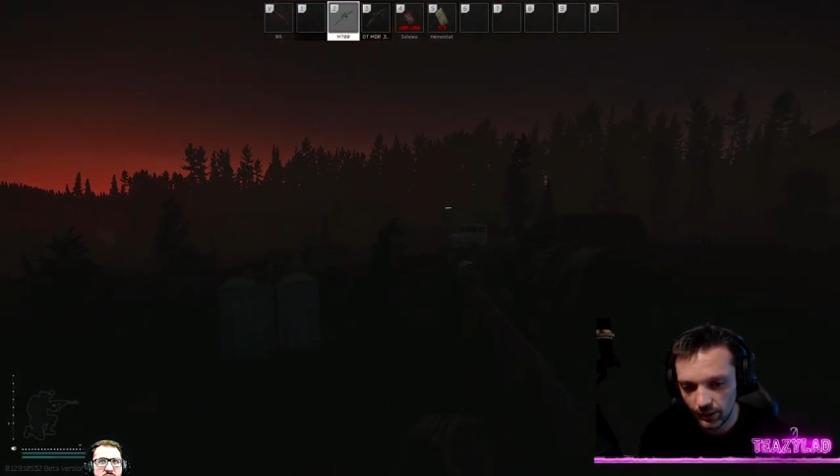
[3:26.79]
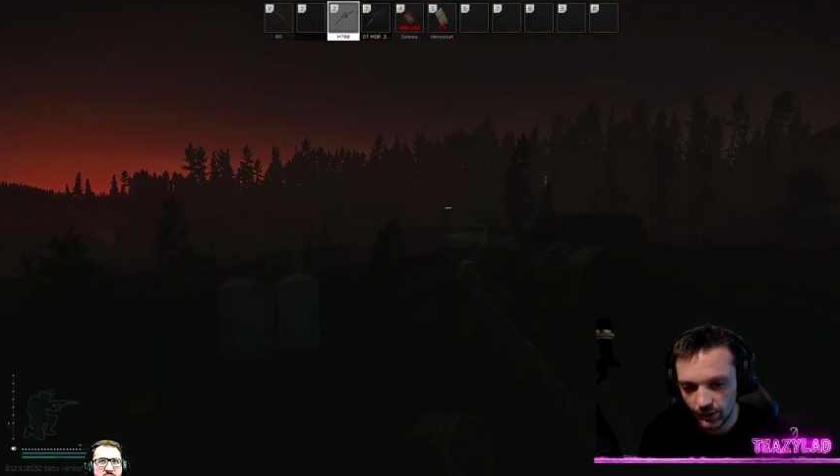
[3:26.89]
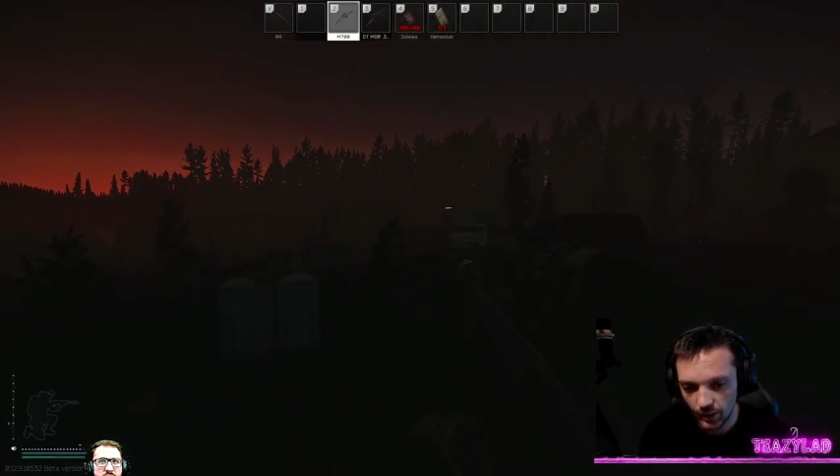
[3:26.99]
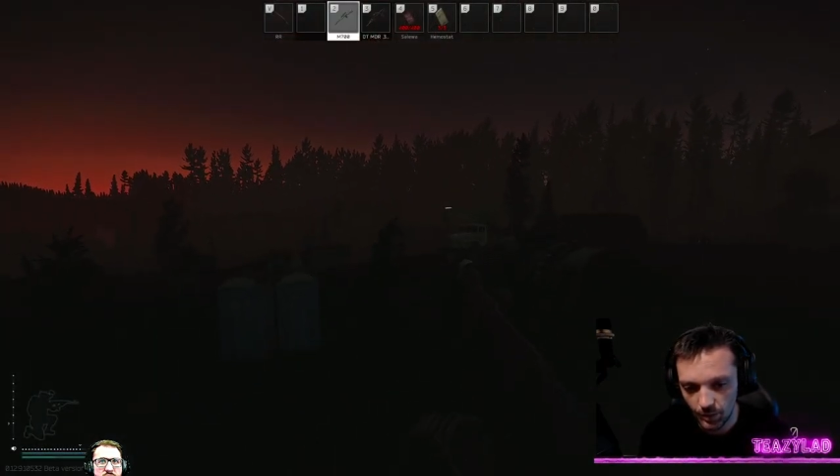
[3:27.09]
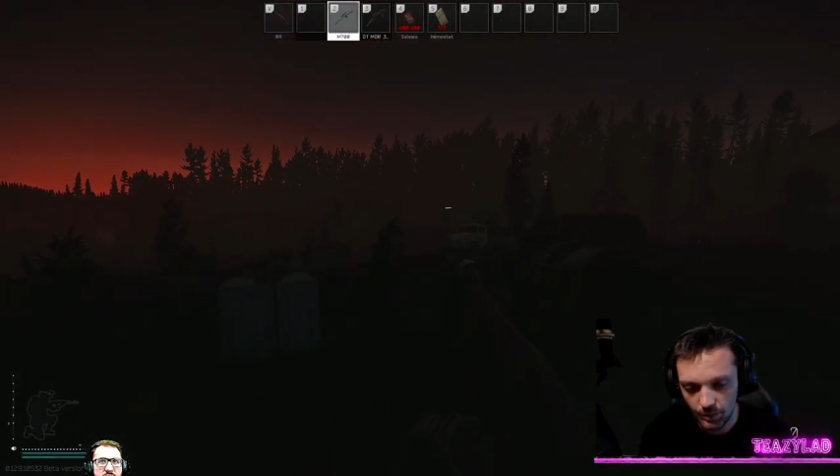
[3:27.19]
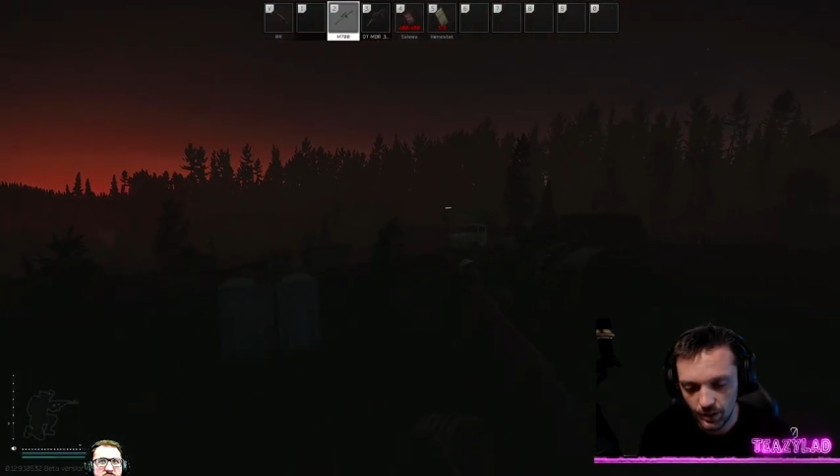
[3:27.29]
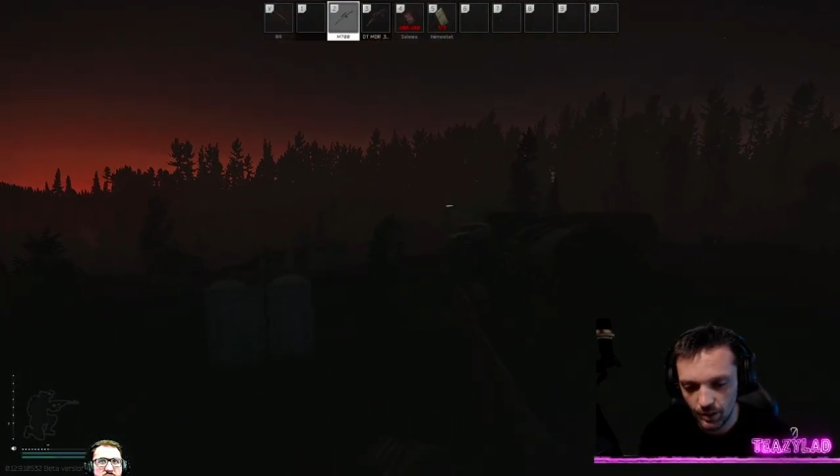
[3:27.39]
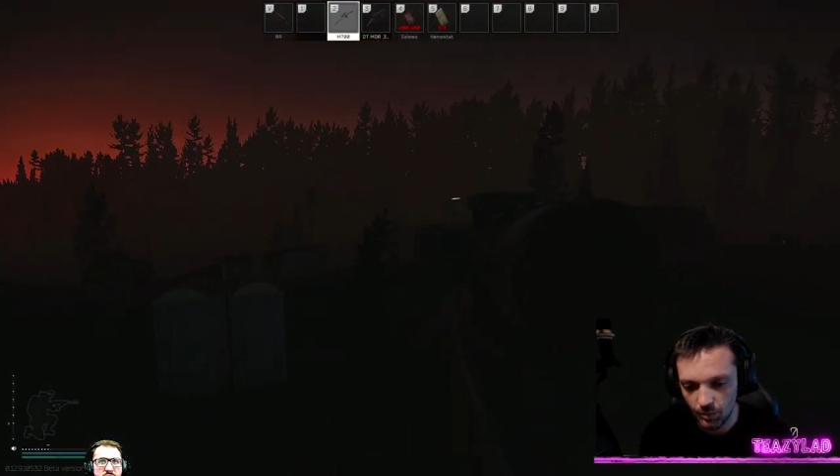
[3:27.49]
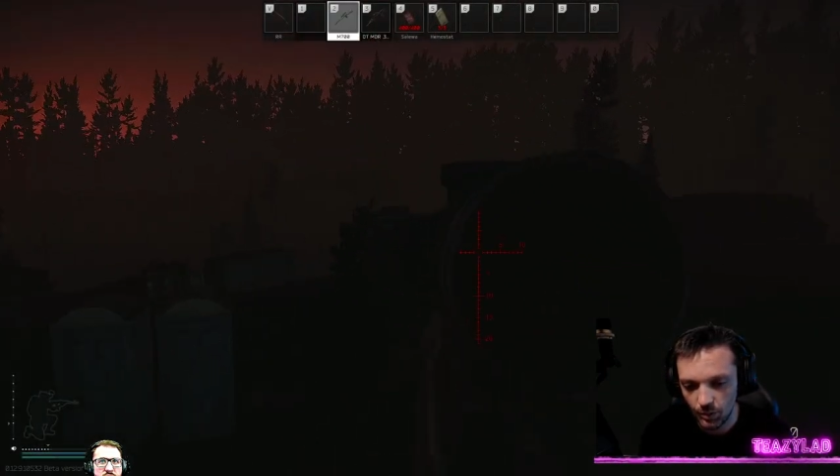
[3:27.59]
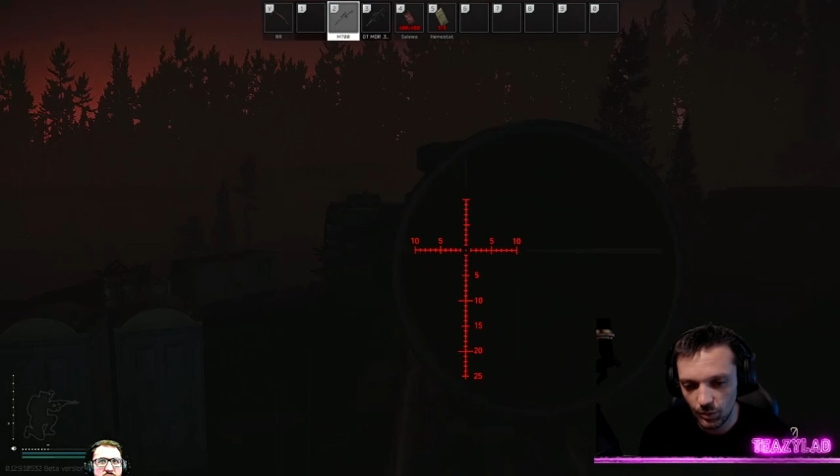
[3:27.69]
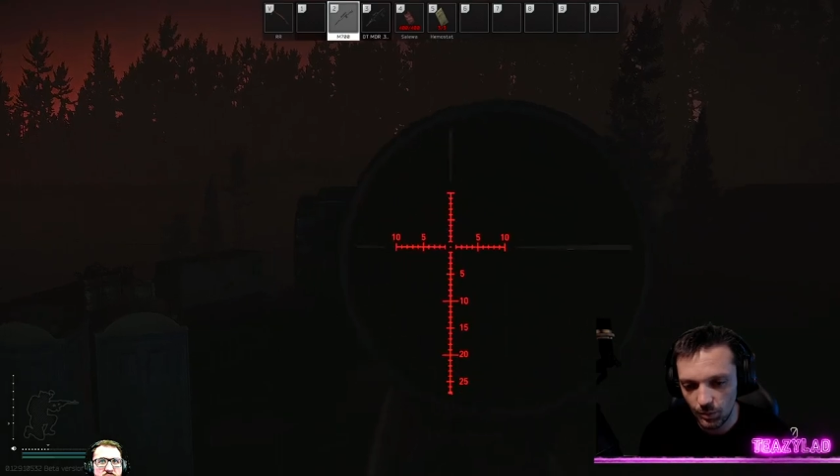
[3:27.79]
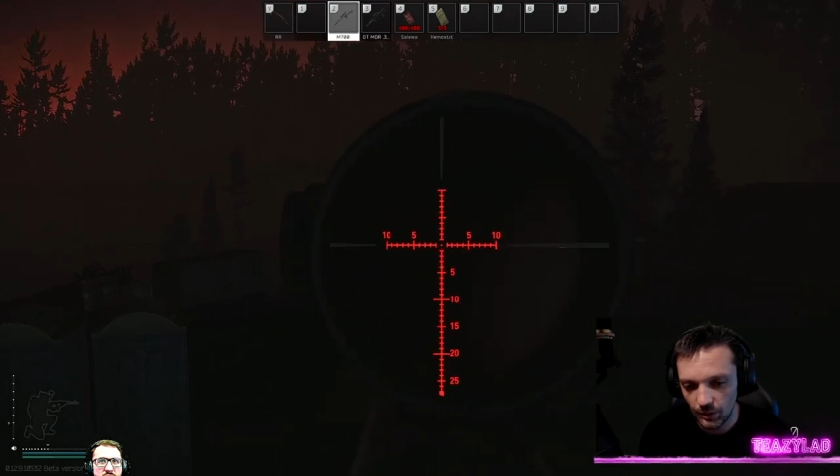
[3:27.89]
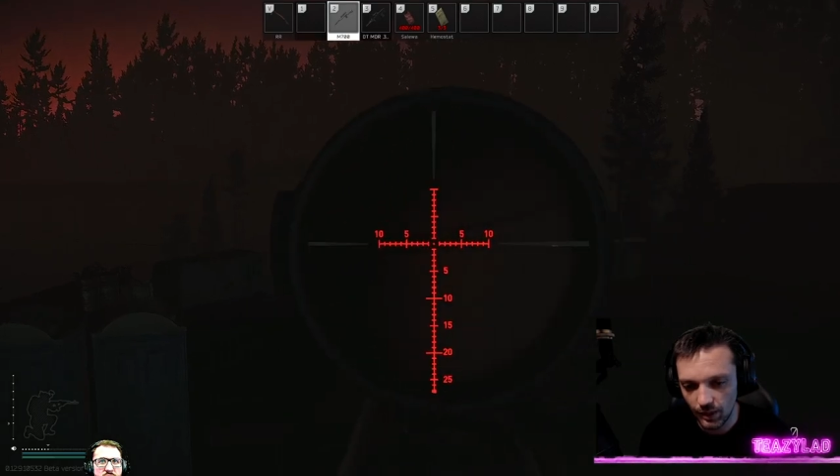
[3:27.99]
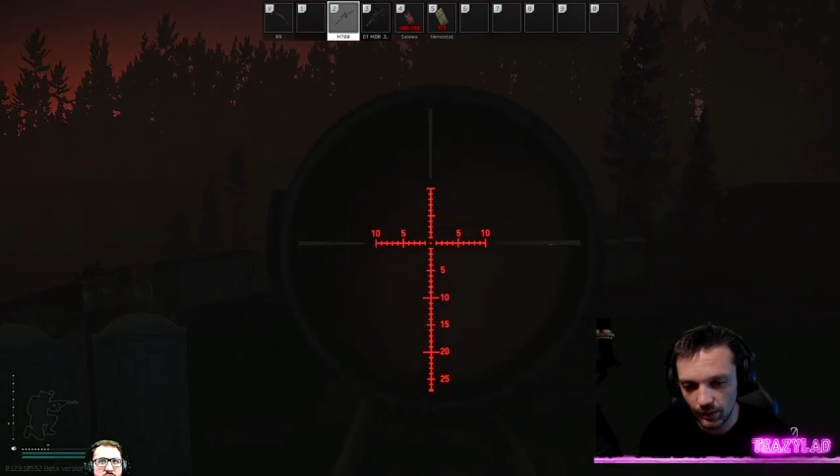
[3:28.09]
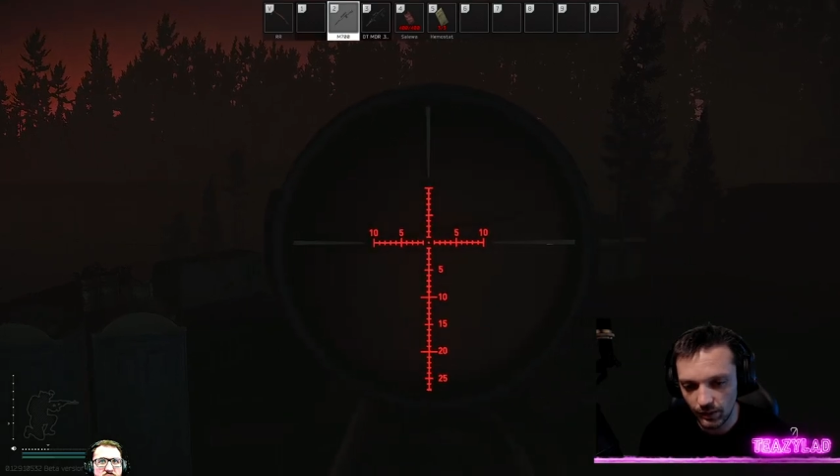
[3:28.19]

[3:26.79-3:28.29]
Pulled out the scope, didn't move my